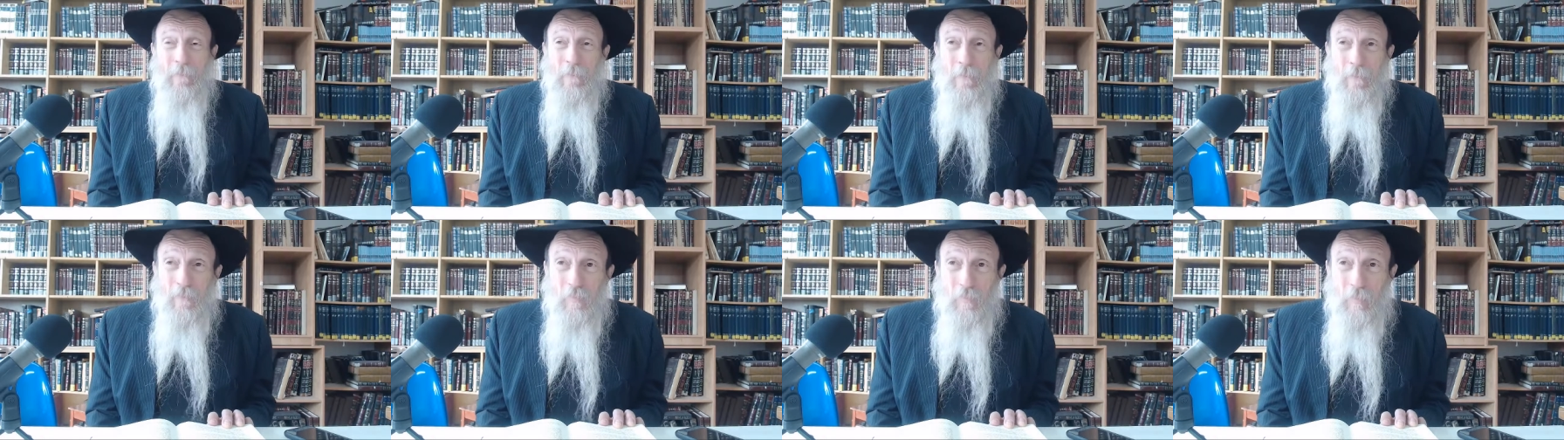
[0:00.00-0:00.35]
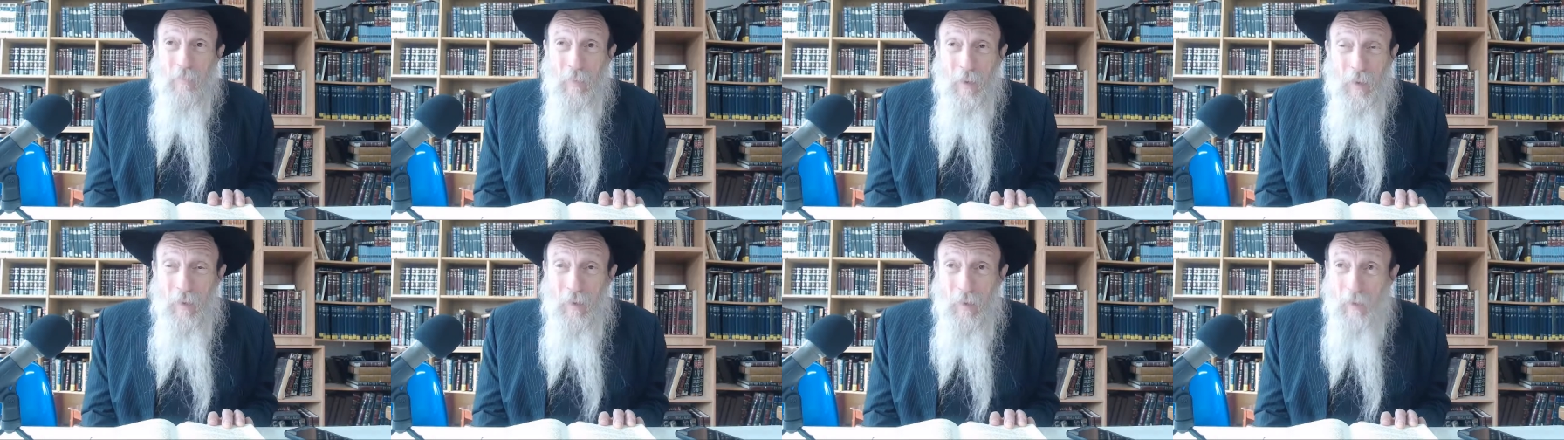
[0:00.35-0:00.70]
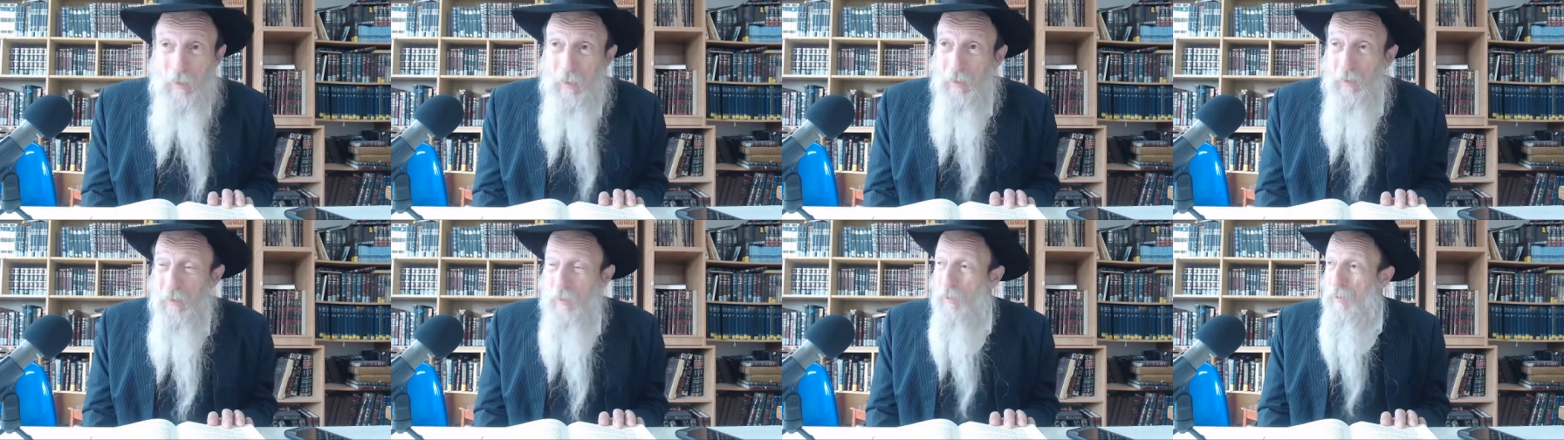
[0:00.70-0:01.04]
a
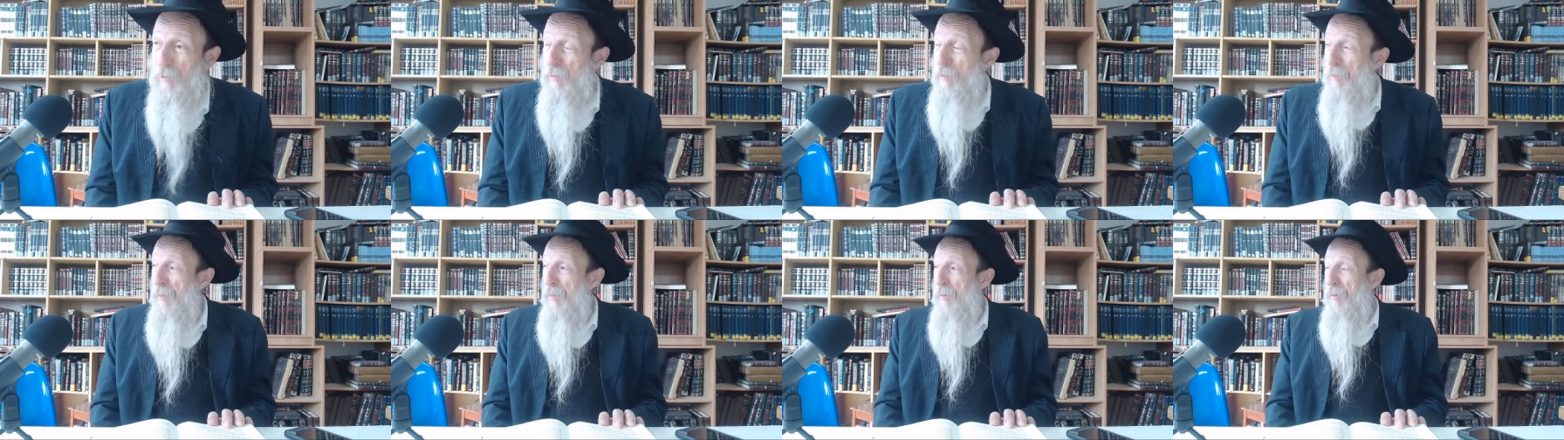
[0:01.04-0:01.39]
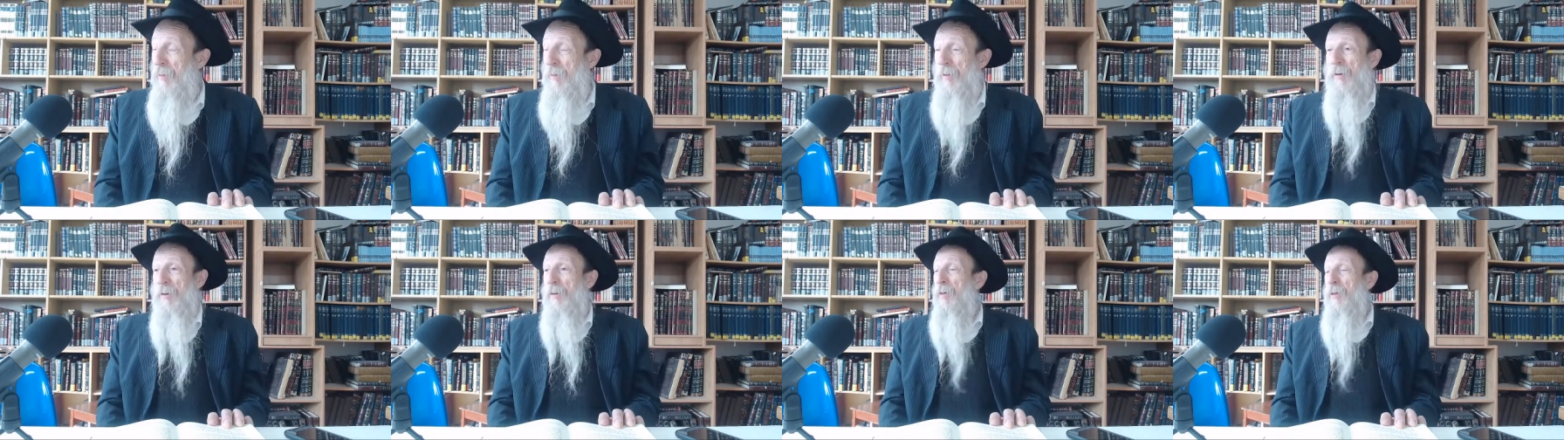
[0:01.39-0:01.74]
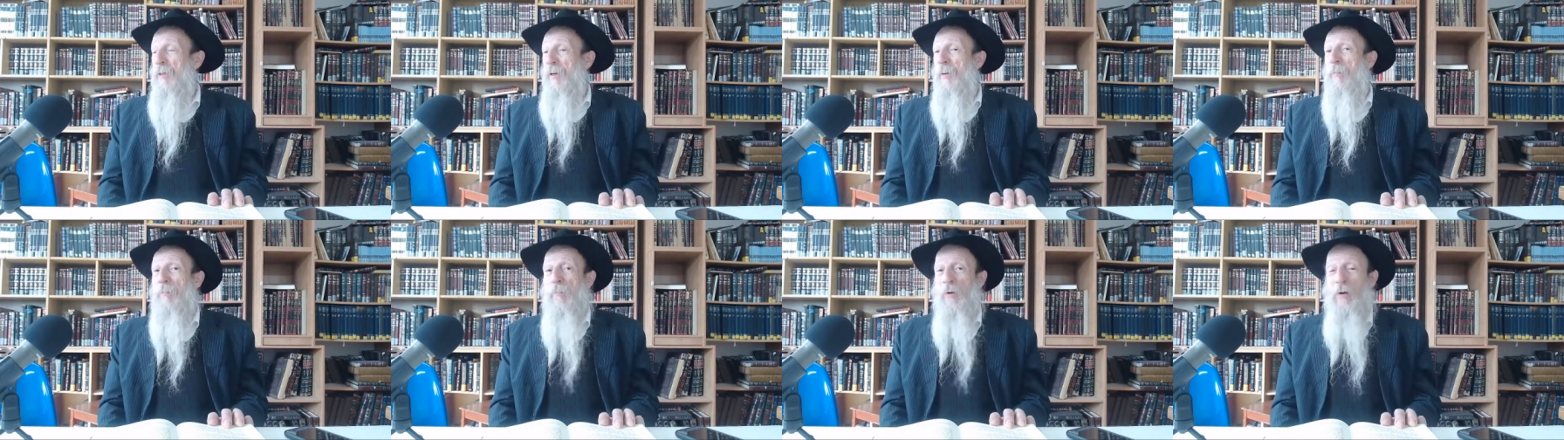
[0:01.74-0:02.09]
good, uh,
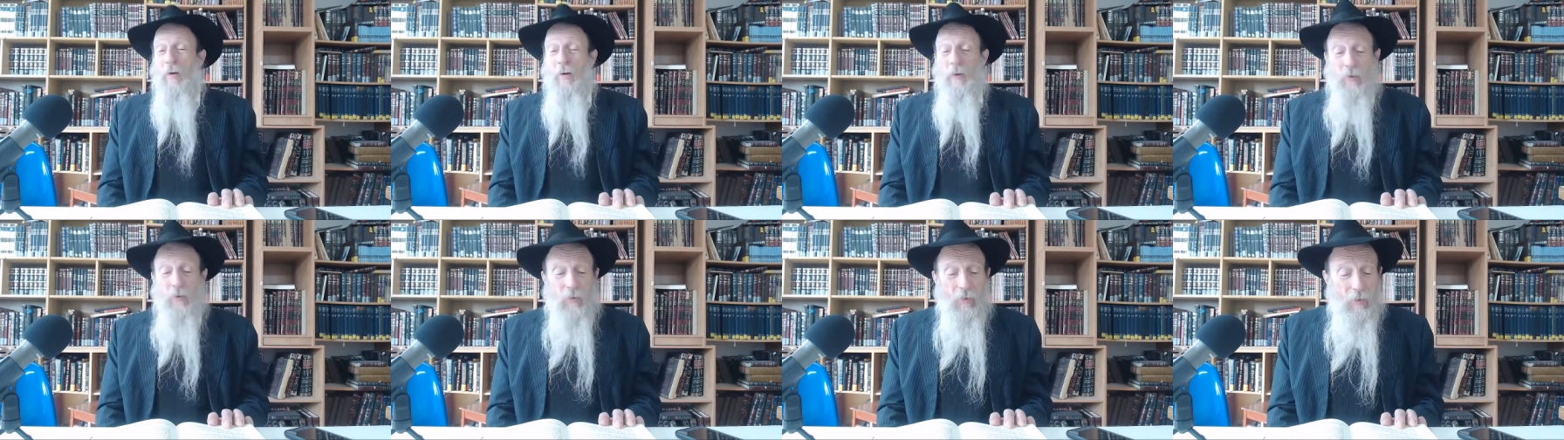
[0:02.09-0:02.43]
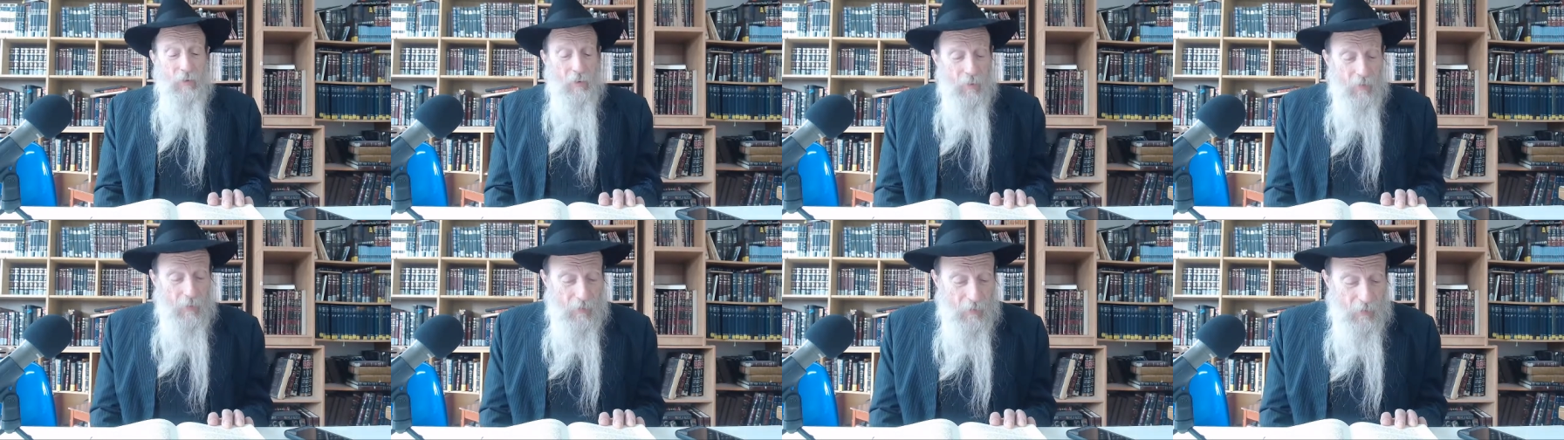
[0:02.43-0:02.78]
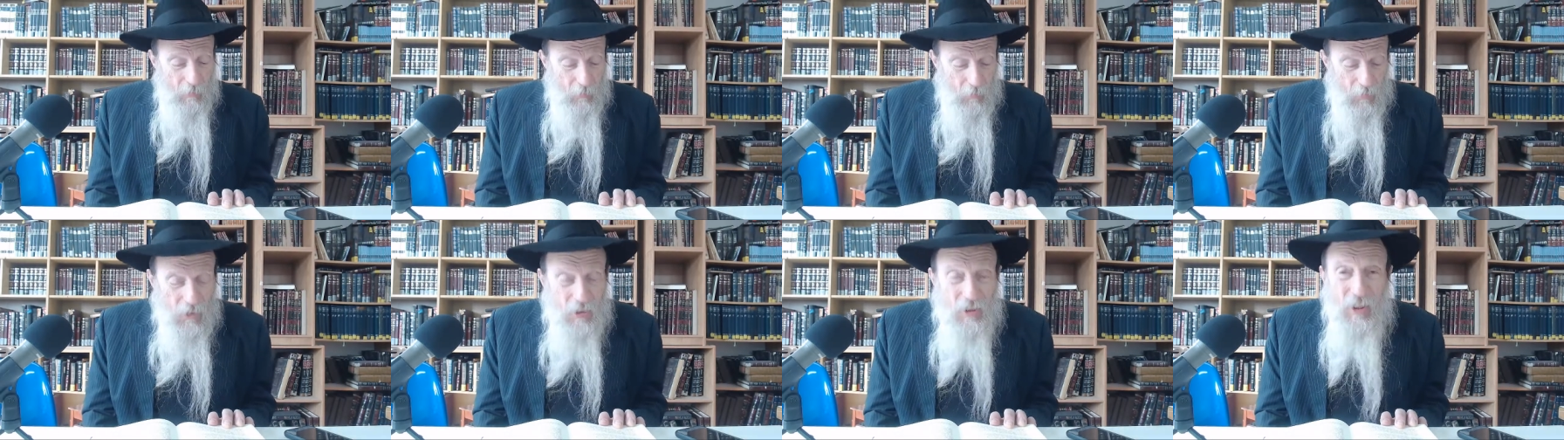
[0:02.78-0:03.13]
com- a good
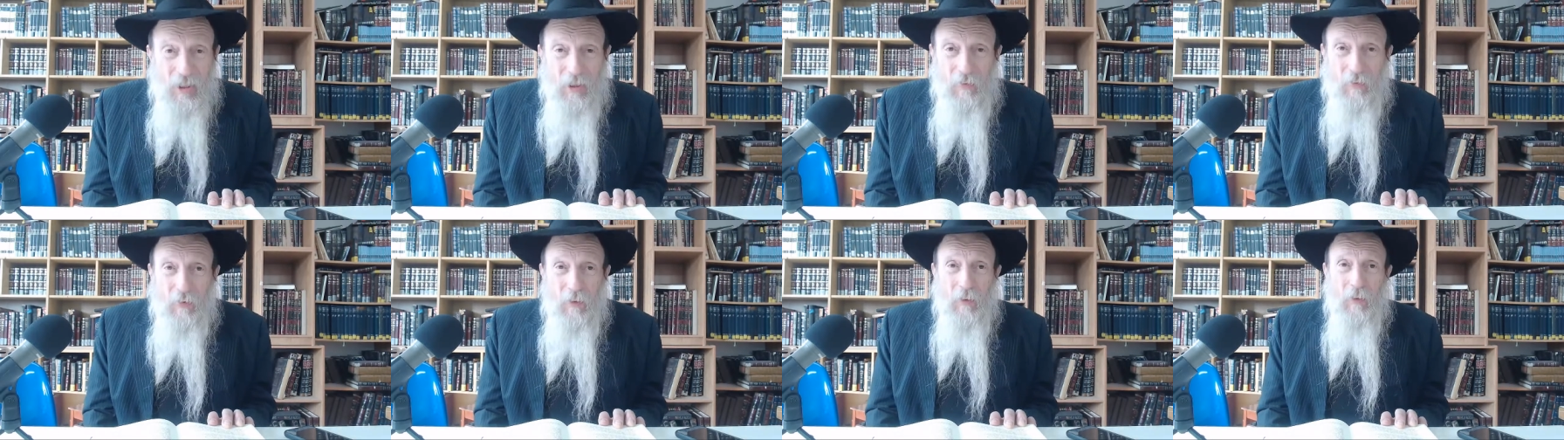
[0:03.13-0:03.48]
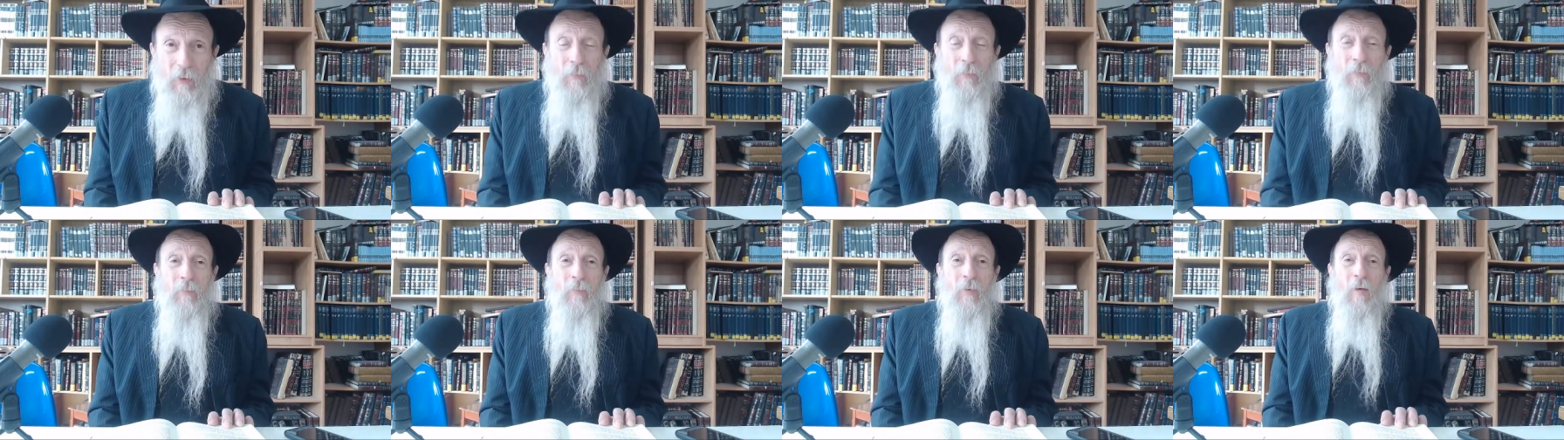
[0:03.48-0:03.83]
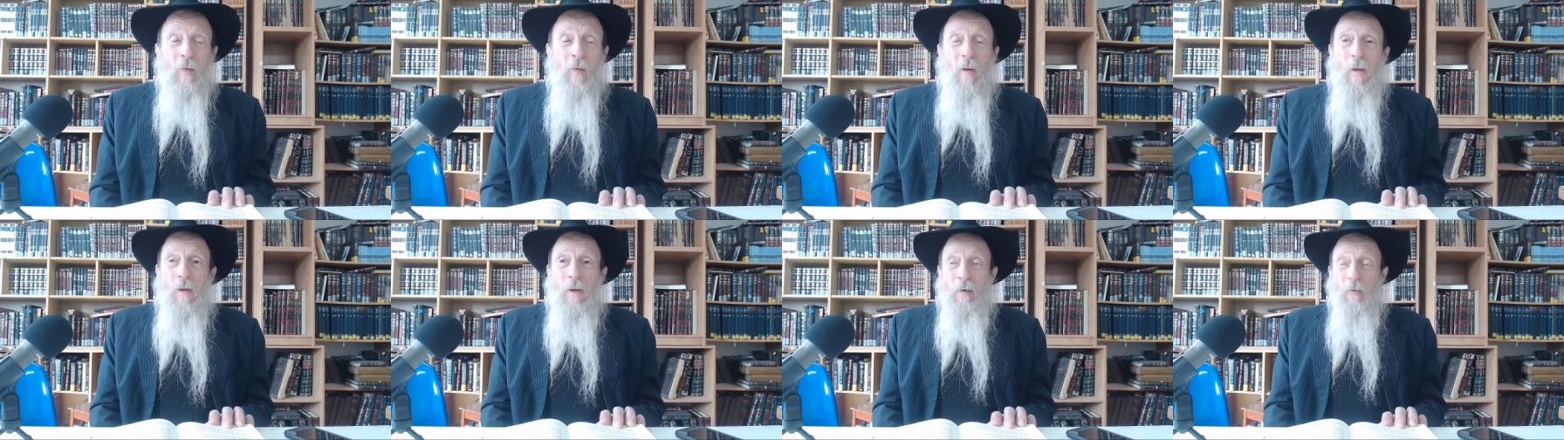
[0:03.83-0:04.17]
receiver
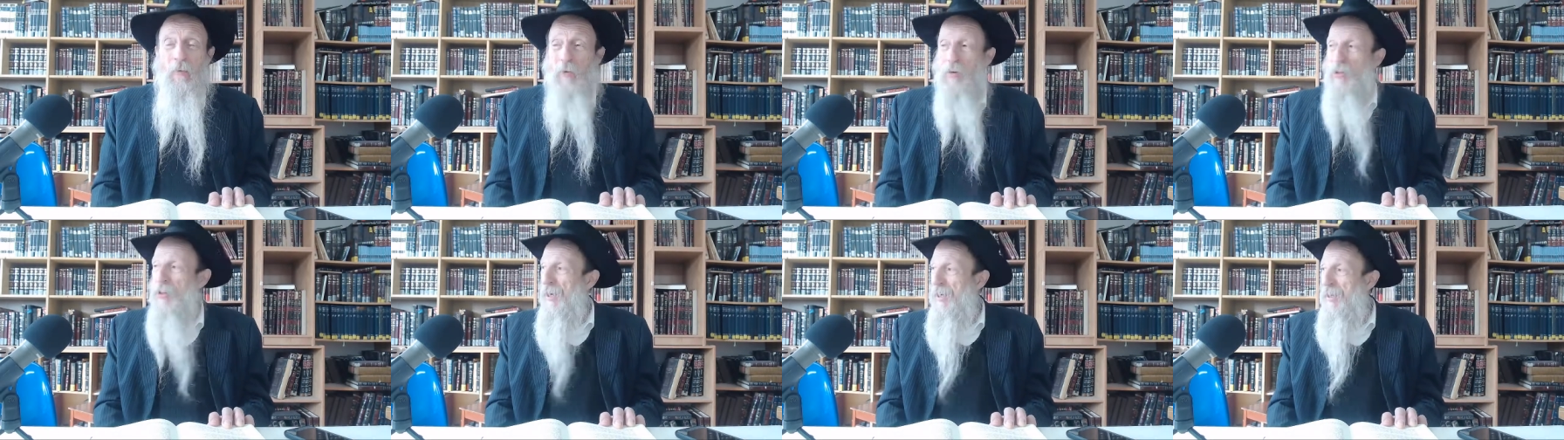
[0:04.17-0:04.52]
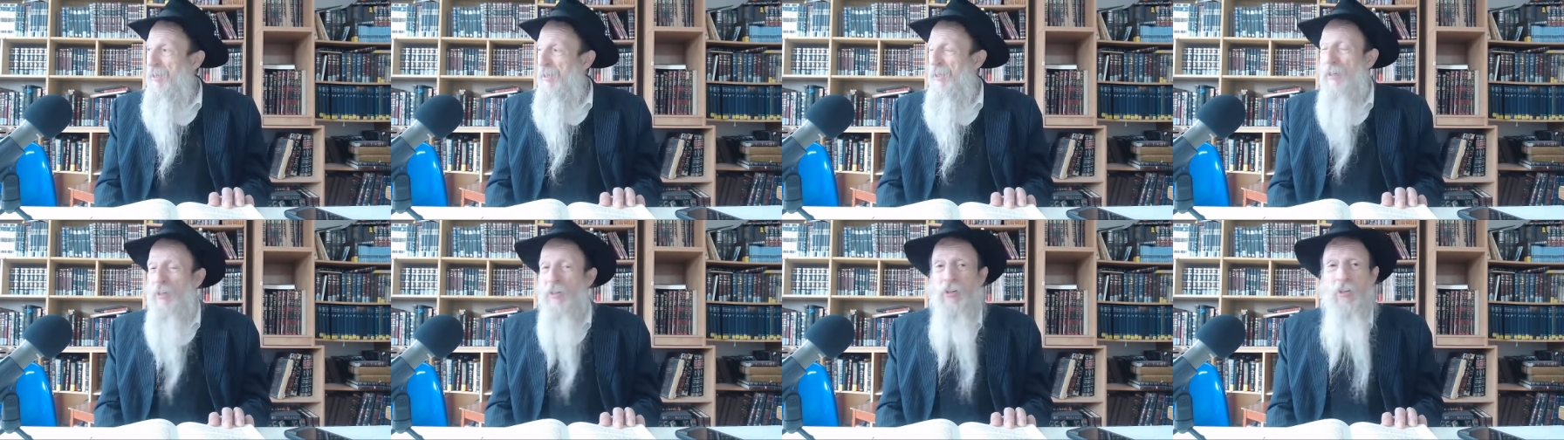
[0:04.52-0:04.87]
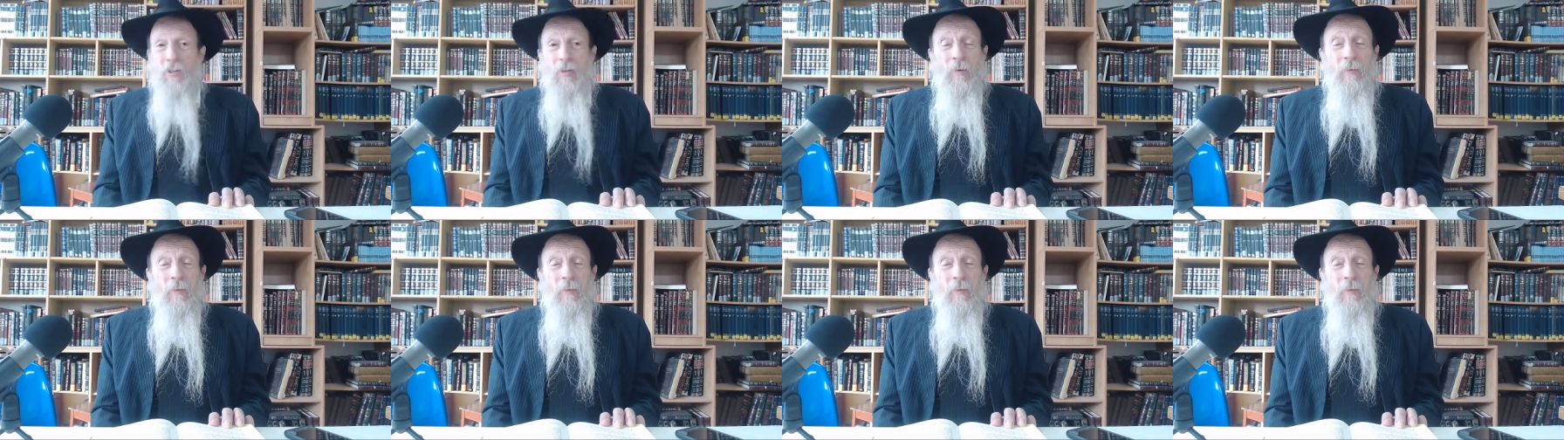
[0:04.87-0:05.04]
for his ideas.